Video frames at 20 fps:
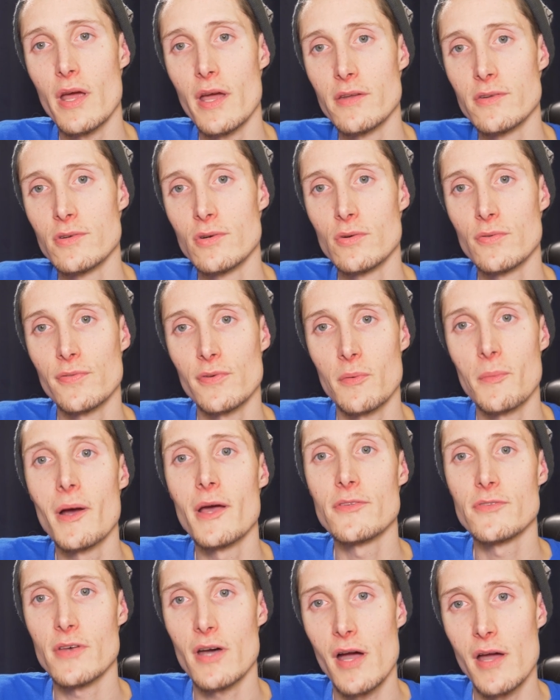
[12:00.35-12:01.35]
I do for my
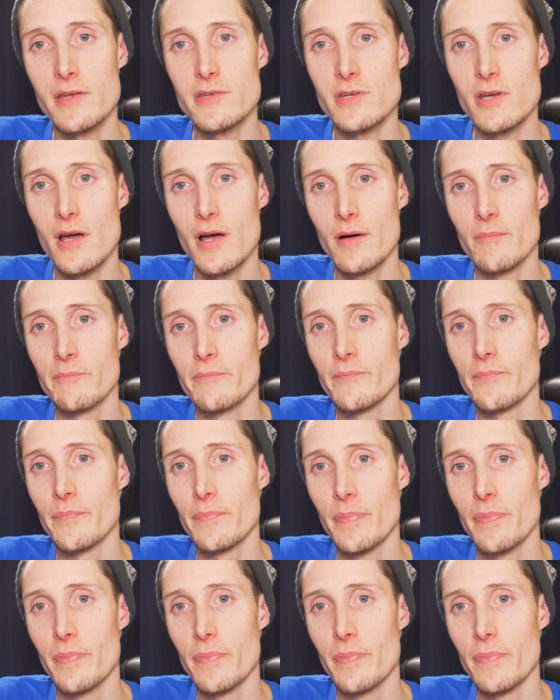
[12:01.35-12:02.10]
side job.